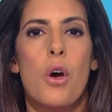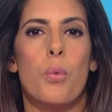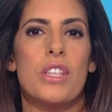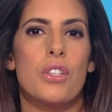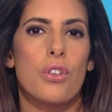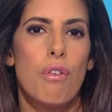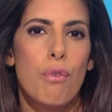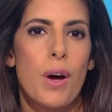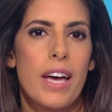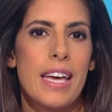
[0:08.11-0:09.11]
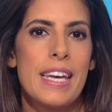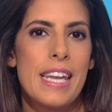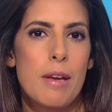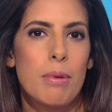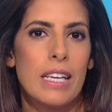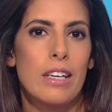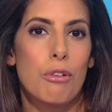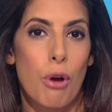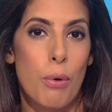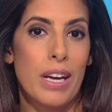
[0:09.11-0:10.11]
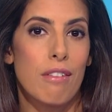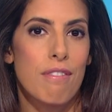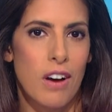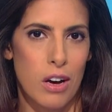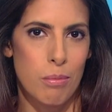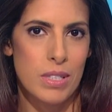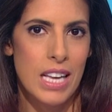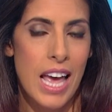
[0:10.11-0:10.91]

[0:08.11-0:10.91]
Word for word: with software enabling growing farms.